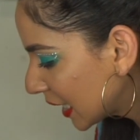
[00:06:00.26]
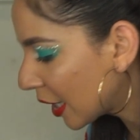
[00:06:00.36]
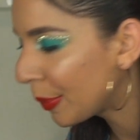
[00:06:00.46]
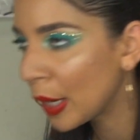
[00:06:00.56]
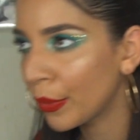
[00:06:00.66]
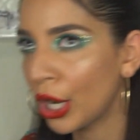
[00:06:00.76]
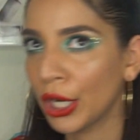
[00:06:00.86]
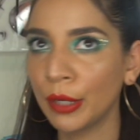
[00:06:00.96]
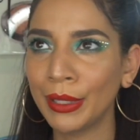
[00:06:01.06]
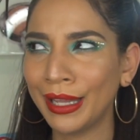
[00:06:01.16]
some people are
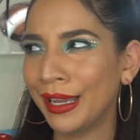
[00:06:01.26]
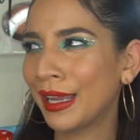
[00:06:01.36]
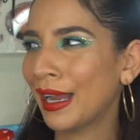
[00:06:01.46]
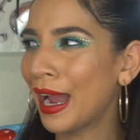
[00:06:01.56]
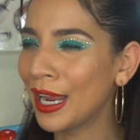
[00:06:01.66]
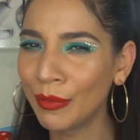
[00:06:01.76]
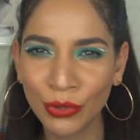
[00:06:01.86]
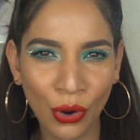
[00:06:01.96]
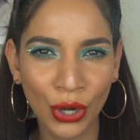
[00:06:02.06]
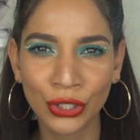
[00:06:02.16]
gonna be like, I
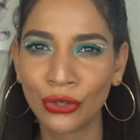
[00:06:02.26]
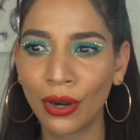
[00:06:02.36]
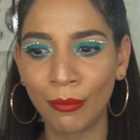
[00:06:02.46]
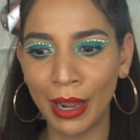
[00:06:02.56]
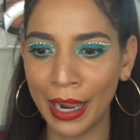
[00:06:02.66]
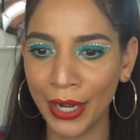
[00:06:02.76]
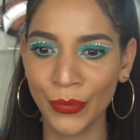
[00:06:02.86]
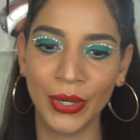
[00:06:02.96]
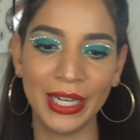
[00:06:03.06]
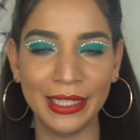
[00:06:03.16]
am yours, you are
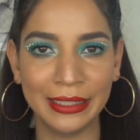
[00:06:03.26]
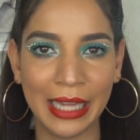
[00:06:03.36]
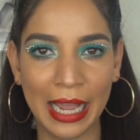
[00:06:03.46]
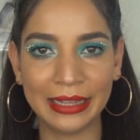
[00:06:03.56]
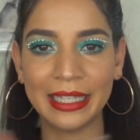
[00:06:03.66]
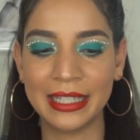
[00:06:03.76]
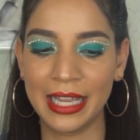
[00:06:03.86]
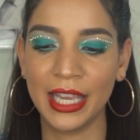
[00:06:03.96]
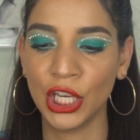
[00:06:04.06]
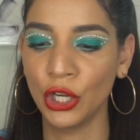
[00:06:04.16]
mine. What is that? That's
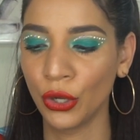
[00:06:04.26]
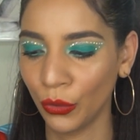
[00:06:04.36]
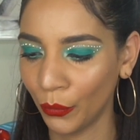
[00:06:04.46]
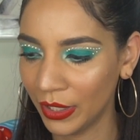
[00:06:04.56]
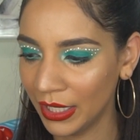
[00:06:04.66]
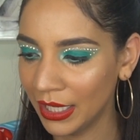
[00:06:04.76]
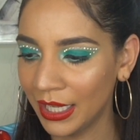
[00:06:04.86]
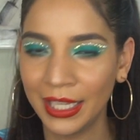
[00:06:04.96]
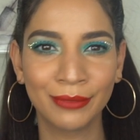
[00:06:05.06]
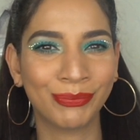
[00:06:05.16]
like, you know,
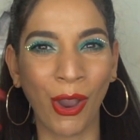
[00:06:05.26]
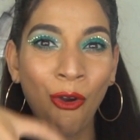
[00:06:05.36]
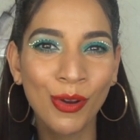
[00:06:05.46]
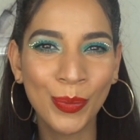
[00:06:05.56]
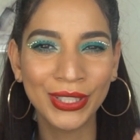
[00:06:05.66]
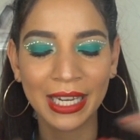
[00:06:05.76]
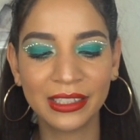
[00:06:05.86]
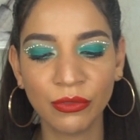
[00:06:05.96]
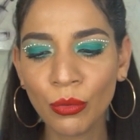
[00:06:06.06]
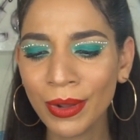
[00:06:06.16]

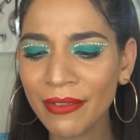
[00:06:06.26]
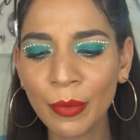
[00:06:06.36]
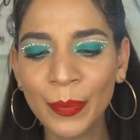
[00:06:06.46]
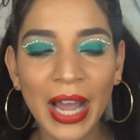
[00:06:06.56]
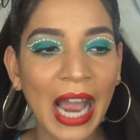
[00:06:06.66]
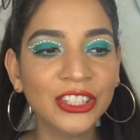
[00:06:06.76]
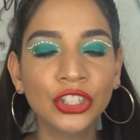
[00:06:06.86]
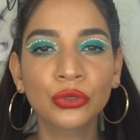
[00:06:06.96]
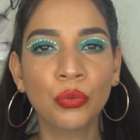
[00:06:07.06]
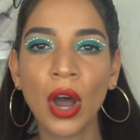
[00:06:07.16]
overprotective or whatever. But I
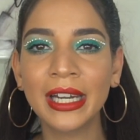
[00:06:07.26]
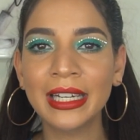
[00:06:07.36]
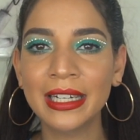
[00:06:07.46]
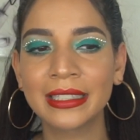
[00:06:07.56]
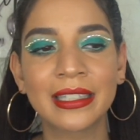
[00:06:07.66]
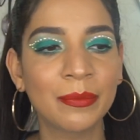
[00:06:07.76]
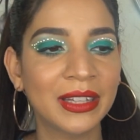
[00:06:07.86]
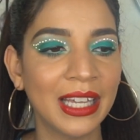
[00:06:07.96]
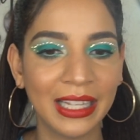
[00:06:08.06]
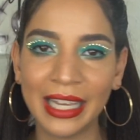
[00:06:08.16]
just wanted
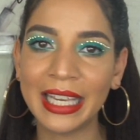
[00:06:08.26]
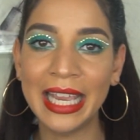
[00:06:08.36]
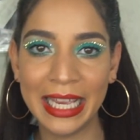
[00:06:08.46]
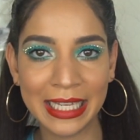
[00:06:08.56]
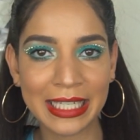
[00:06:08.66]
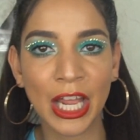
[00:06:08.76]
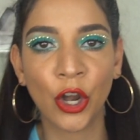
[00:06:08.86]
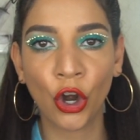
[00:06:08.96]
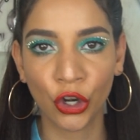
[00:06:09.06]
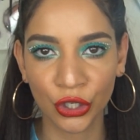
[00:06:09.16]
something like his
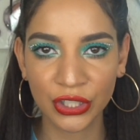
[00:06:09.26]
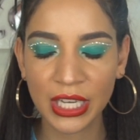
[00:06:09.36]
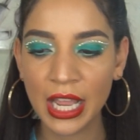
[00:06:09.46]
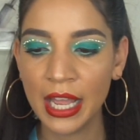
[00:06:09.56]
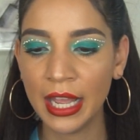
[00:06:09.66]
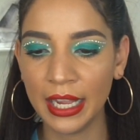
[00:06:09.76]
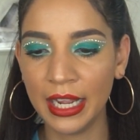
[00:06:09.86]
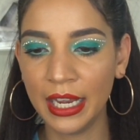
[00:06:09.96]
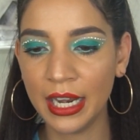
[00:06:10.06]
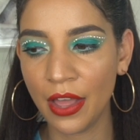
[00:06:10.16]
and hers
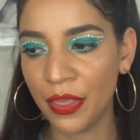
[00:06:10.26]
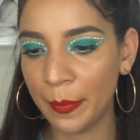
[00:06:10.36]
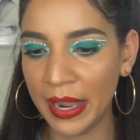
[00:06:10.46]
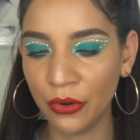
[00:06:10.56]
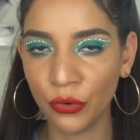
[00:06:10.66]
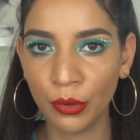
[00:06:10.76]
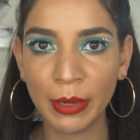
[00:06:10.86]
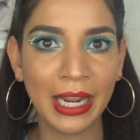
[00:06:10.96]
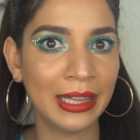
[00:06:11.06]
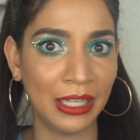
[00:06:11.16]
in the
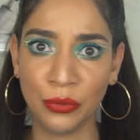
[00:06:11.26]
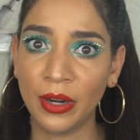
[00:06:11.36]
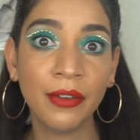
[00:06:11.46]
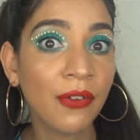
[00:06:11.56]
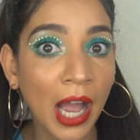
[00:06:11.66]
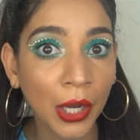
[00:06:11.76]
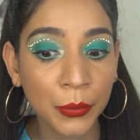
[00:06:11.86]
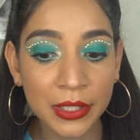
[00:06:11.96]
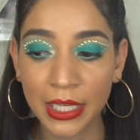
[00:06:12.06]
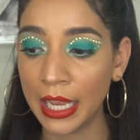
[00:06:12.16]
bedroom, and that's what I
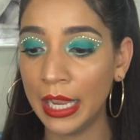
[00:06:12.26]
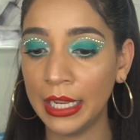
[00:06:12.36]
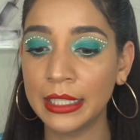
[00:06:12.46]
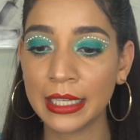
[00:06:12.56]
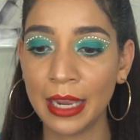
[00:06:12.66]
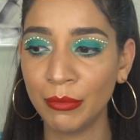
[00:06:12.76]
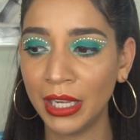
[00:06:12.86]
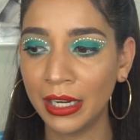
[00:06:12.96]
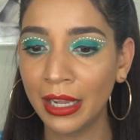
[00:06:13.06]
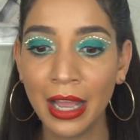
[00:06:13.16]
found. And I
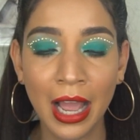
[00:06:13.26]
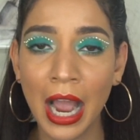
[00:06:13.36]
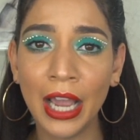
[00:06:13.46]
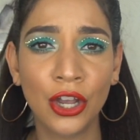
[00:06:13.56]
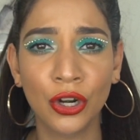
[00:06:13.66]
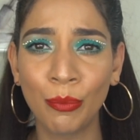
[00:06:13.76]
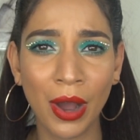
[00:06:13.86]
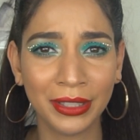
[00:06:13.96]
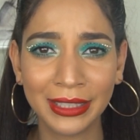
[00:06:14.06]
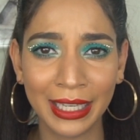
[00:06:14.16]
mean, I could have
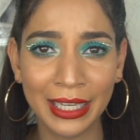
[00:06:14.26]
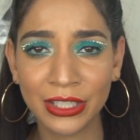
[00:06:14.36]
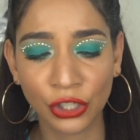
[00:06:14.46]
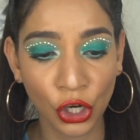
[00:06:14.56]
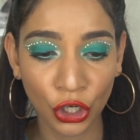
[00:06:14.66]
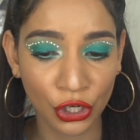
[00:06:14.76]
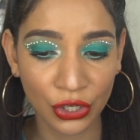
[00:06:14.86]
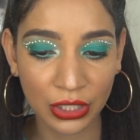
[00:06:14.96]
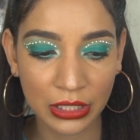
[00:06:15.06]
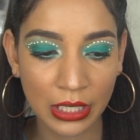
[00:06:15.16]
bought the his and
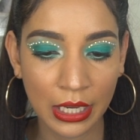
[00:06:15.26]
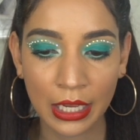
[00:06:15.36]
hers,